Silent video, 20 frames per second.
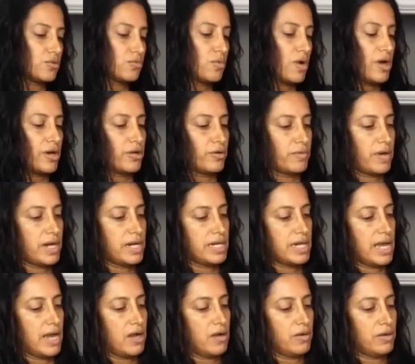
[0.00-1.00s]
the water right
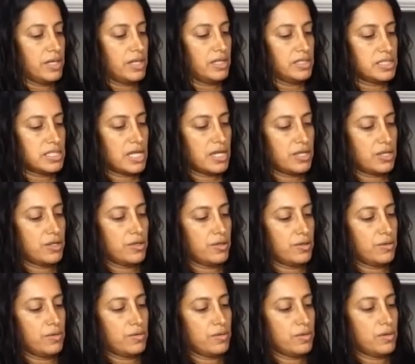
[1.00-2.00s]
now, and I'll tell
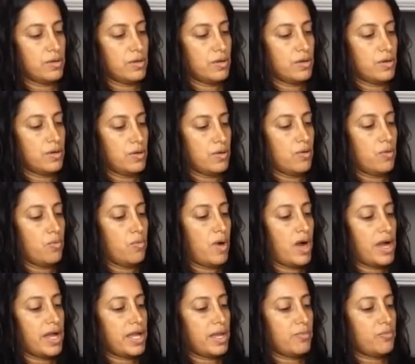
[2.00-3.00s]
you
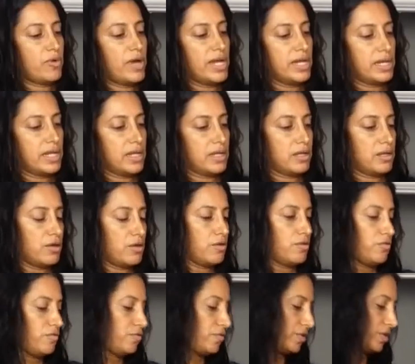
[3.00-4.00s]
why I'm waiting
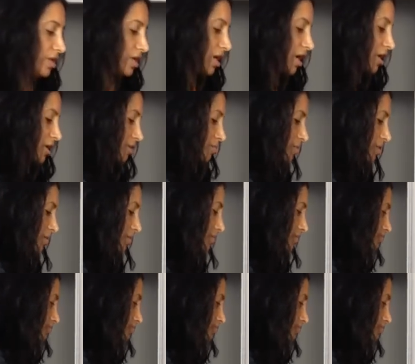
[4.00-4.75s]
for the cardamom.